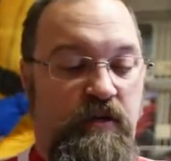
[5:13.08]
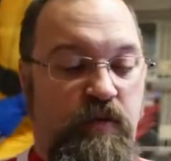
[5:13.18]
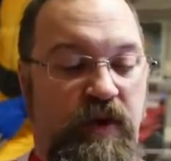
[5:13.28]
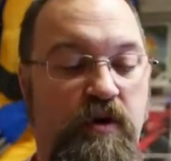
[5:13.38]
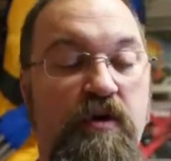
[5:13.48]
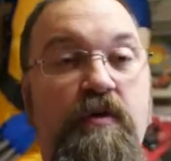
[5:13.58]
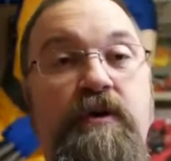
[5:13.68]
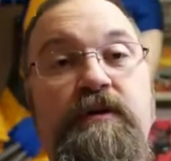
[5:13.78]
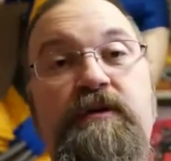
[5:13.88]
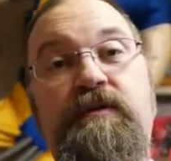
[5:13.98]
We
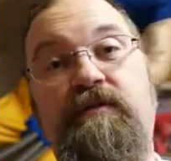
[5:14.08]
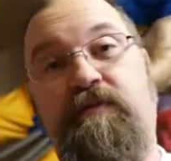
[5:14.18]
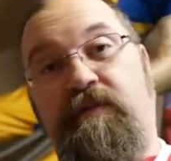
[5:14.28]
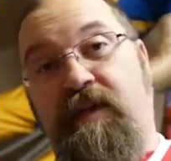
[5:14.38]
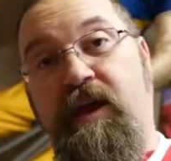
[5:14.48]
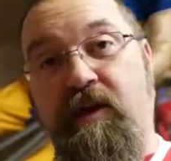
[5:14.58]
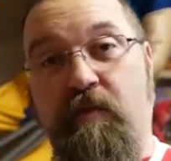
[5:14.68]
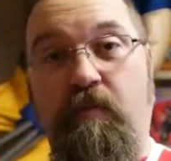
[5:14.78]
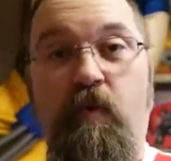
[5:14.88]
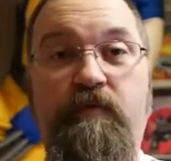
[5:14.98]
go
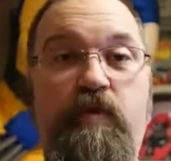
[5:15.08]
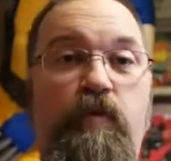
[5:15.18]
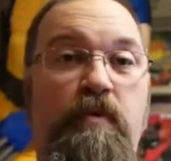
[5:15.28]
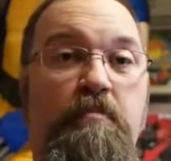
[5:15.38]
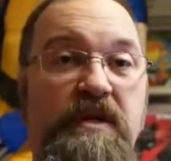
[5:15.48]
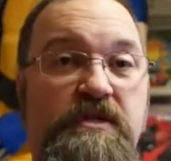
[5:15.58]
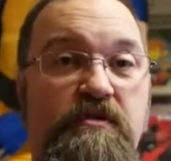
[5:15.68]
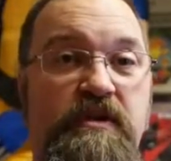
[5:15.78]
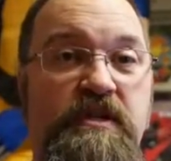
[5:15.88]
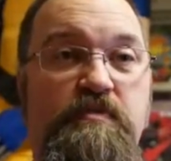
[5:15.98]
now over to where
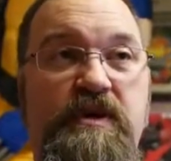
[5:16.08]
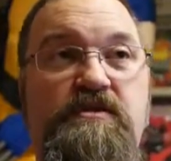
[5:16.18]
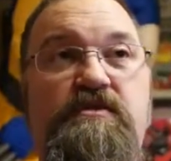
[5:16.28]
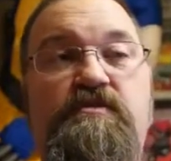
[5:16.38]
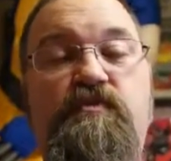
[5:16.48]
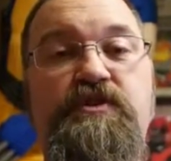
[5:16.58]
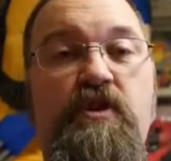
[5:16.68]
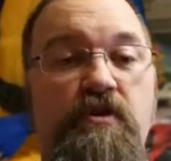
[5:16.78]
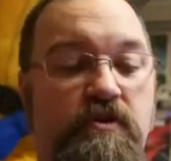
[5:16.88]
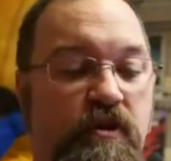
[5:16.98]
Buster is. Buster has
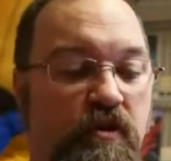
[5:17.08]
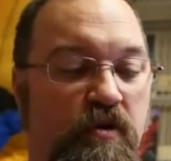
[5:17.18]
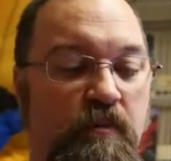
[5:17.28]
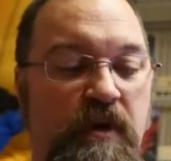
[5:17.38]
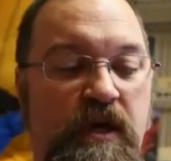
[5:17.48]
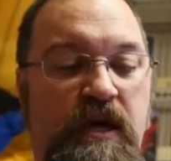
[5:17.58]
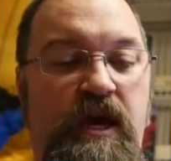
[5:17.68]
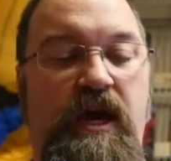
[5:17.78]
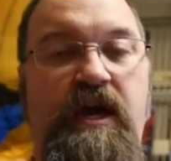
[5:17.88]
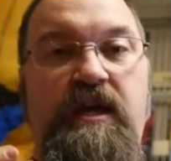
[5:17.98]
returned home,
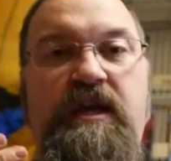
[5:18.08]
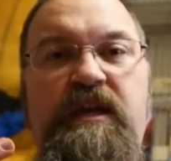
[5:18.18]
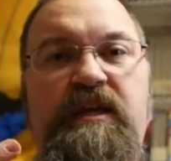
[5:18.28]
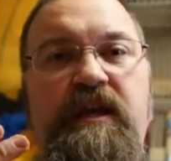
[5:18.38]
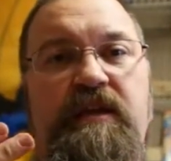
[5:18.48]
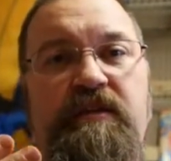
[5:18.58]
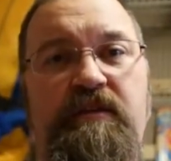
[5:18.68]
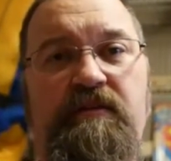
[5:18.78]
and he,